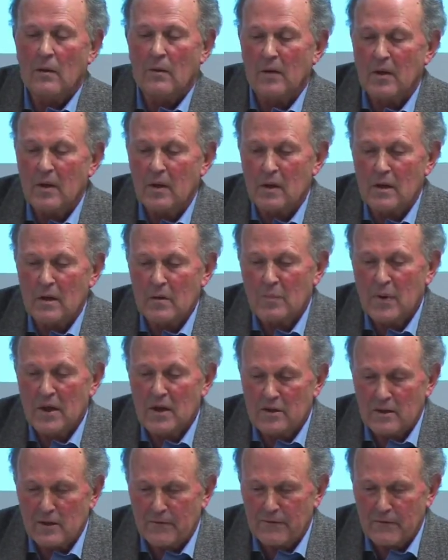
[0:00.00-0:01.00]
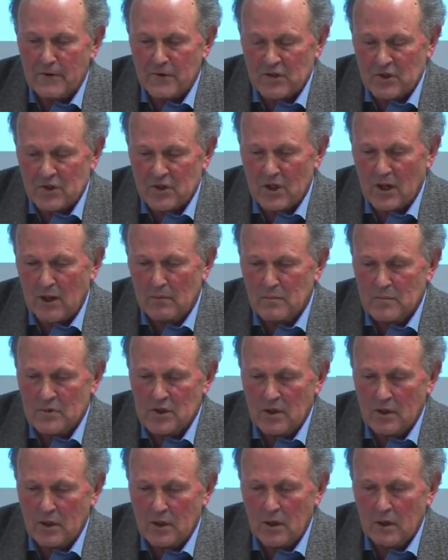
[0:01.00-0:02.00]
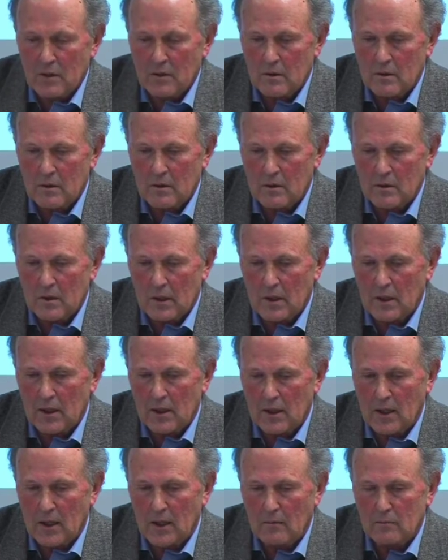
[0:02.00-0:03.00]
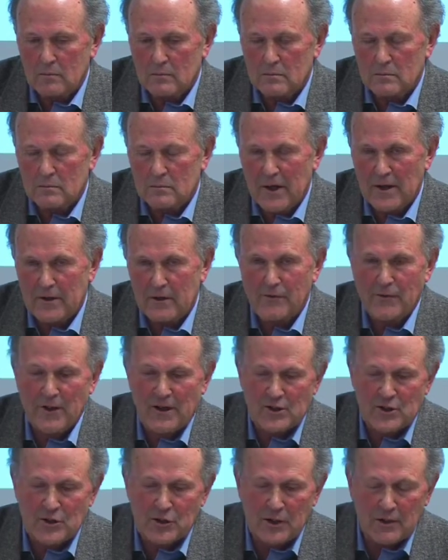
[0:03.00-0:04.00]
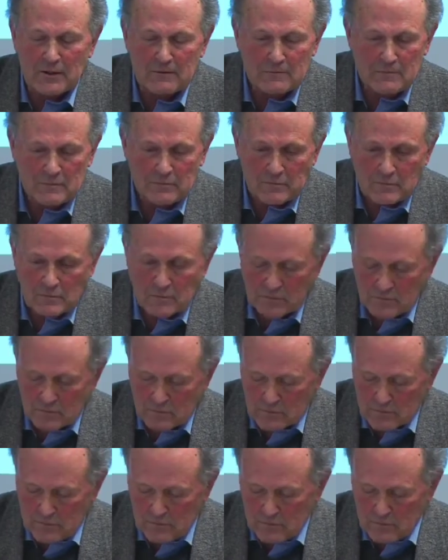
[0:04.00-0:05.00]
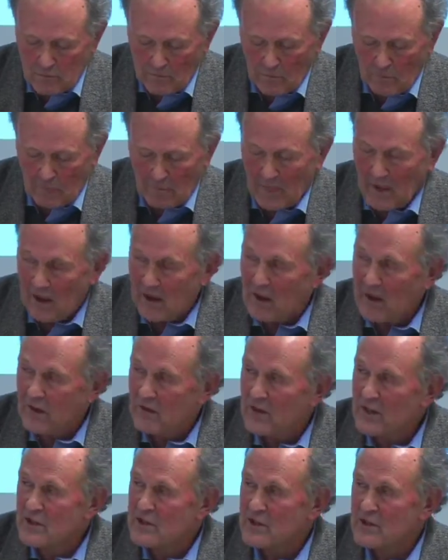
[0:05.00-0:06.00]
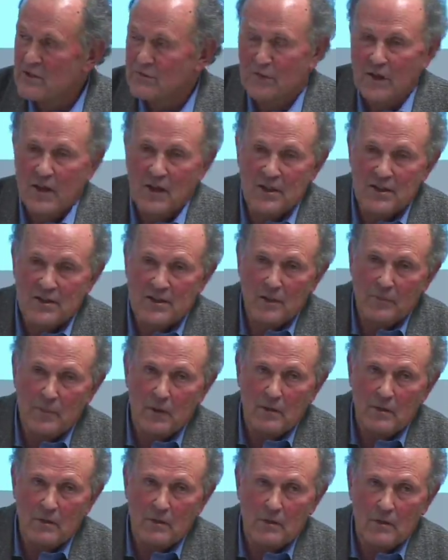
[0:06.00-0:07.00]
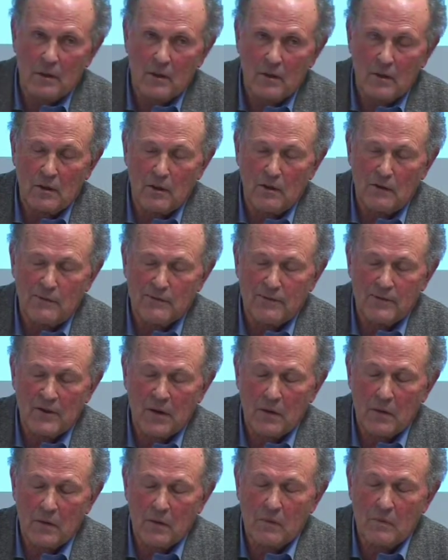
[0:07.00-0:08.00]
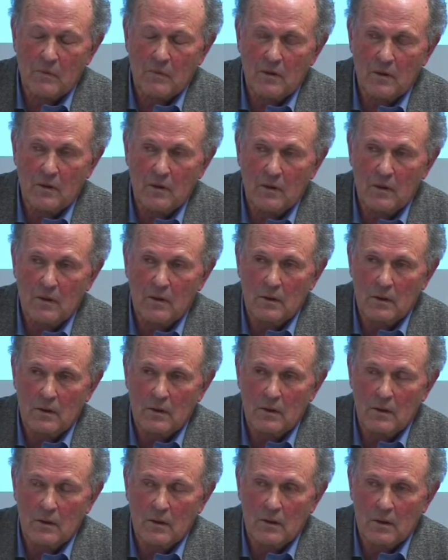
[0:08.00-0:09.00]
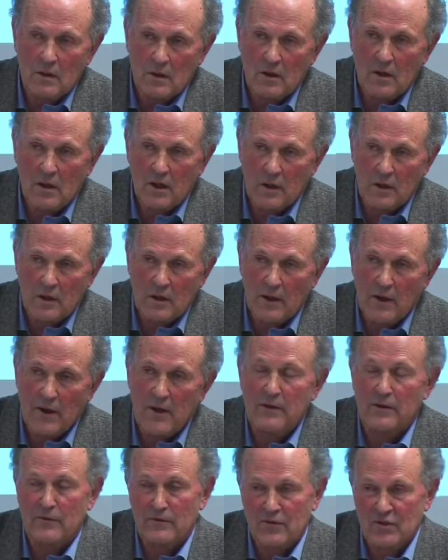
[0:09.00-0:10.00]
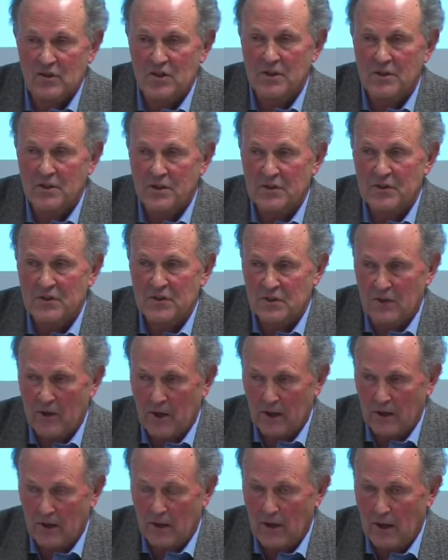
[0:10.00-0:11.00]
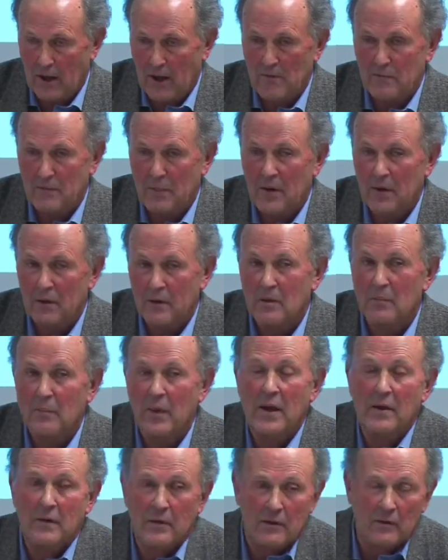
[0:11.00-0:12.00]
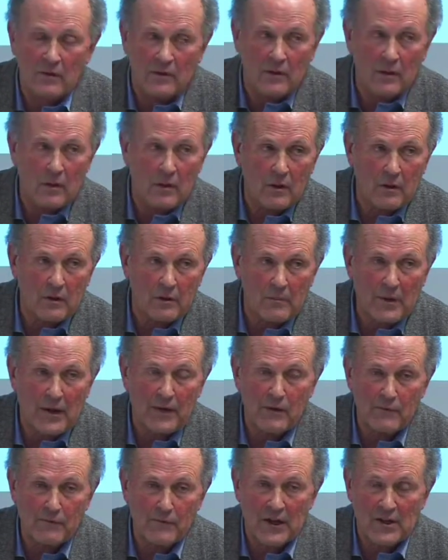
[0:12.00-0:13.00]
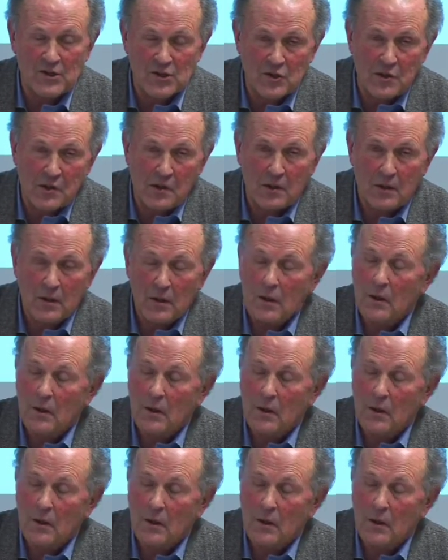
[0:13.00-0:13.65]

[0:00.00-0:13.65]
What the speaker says: The big difference comes in manufacturing, and this is fairly typical of the kind of cities that have been dependent on manufacturing